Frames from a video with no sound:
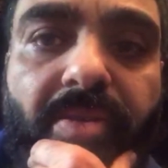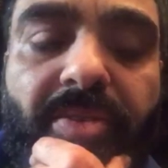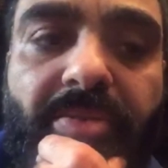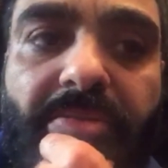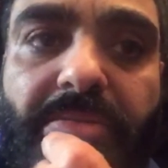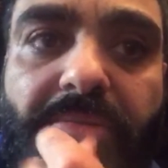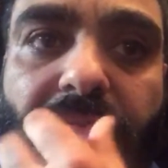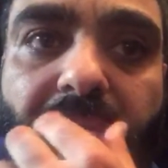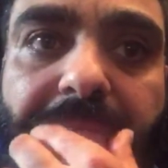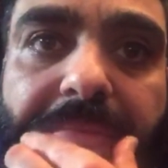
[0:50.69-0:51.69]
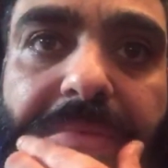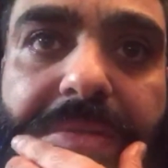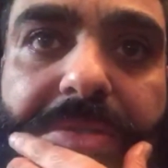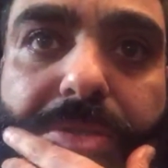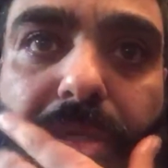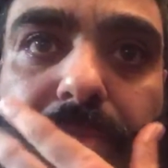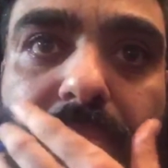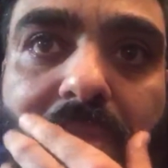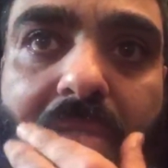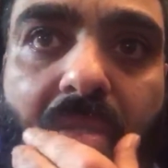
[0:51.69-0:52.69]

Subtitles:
you know, stopped.